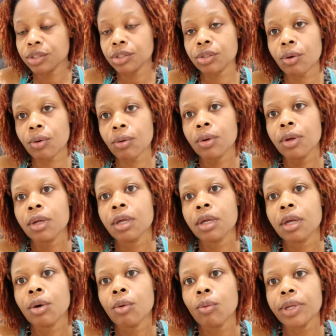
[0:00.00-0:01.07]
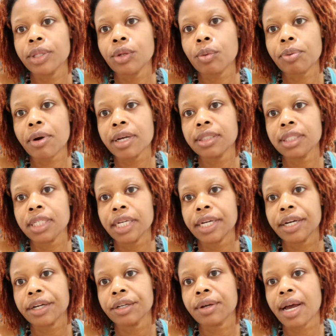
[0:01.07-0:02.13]
So with low porosity
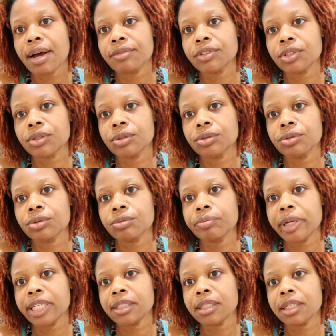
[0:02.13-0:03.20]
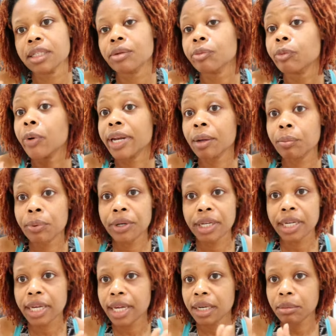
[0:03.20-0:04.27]
hair, you have to basically, when I'm
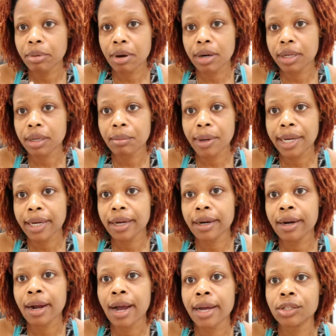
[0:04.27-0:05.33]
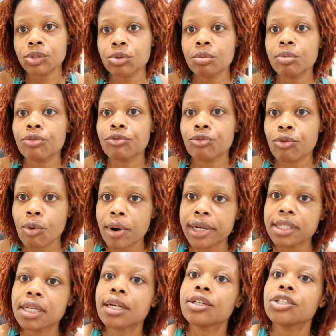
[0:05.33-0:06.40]
putting any product in my hair, I do it before I
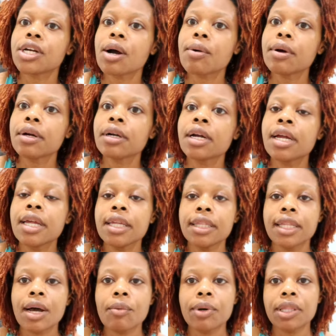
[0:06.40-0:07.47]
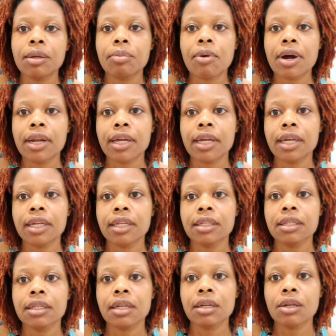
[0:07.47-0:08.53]
take a shower. That way the product
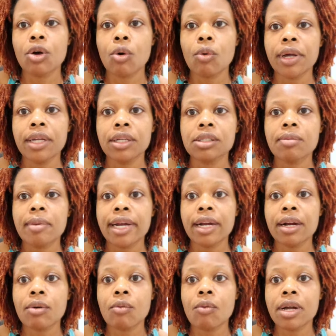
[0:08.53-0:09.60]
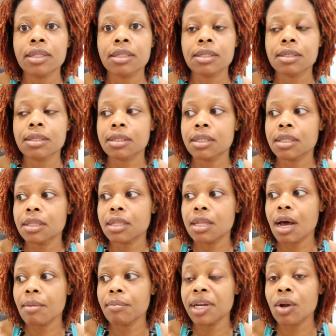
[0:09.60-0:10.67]
can go into my hair once
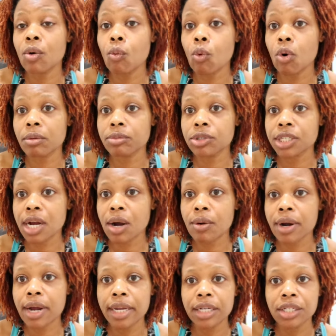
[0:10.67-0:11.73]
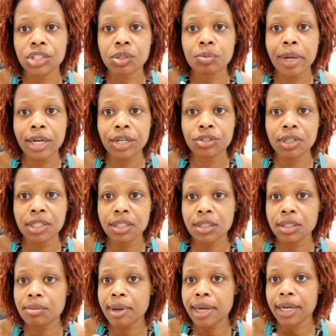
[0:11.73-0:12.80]
I'm in a warm shower and it just penetrates
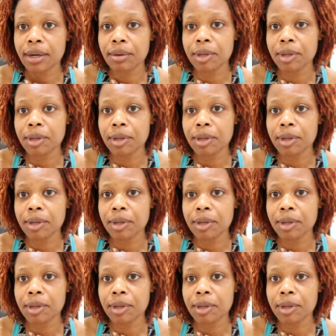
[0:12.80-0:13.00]
into my hair.